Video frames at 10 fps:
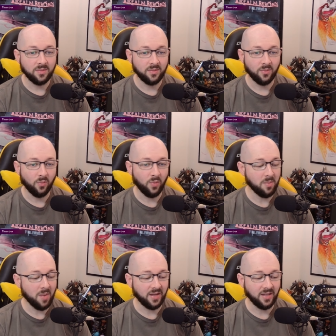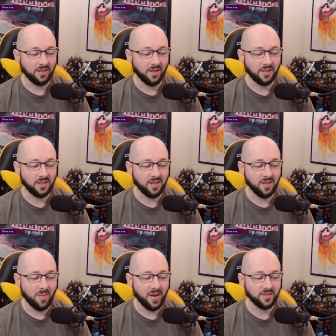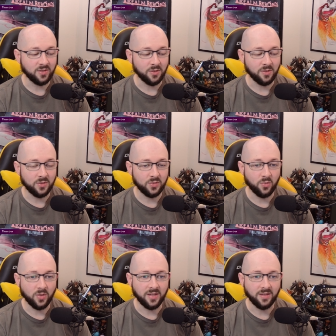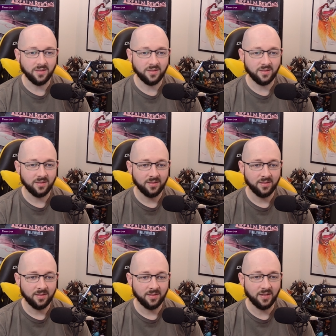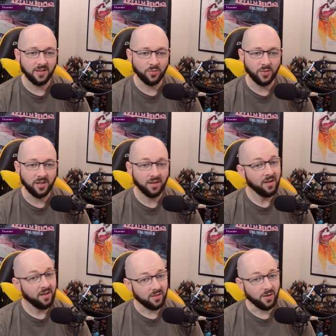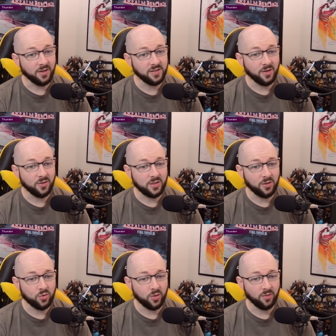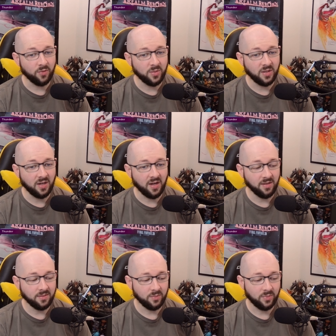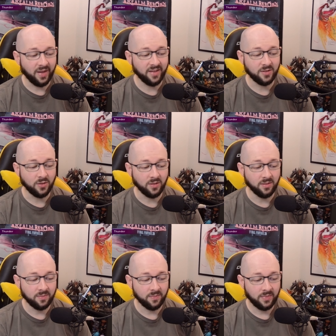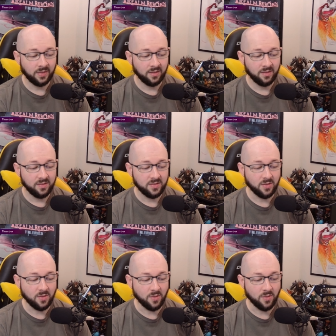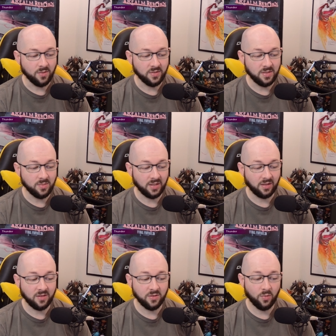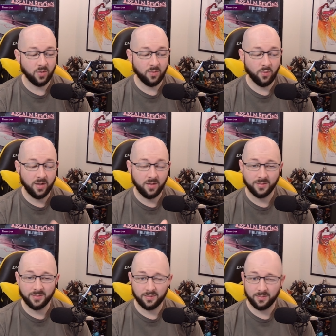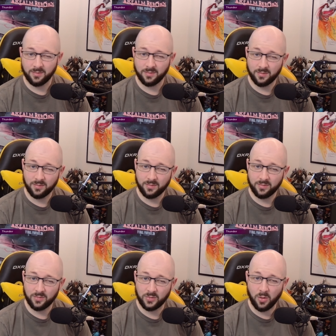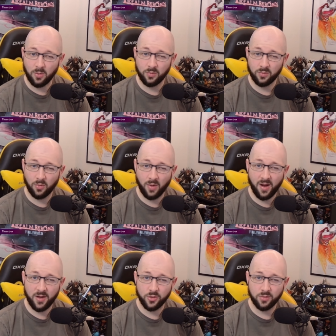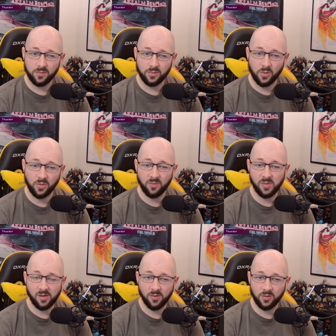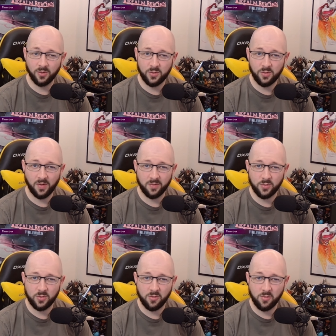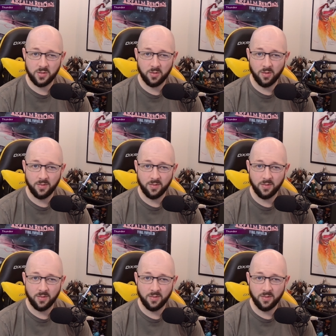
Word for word: we might get lucky and hit Master 20 this week. There is another skill trigger from Dedenne. That's good. So seems like things are working well. Don't crash. Don't give me error code 25200.